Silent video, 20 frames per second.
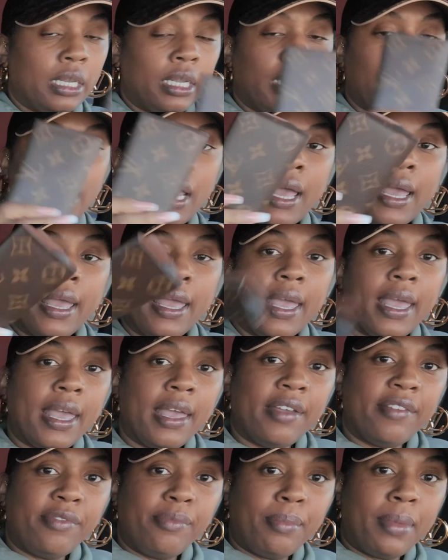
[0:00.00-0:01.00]
then I
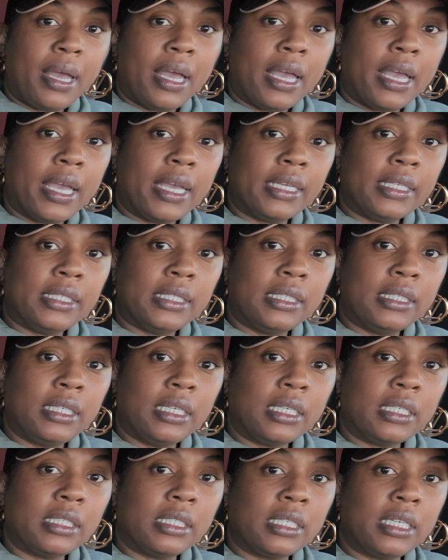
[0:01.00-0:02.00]
have my
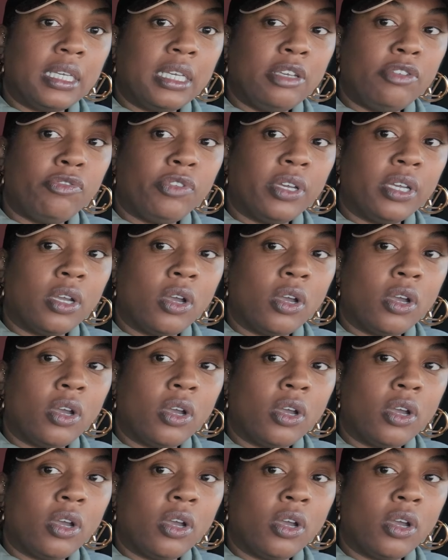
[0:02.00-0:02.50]
6 key ring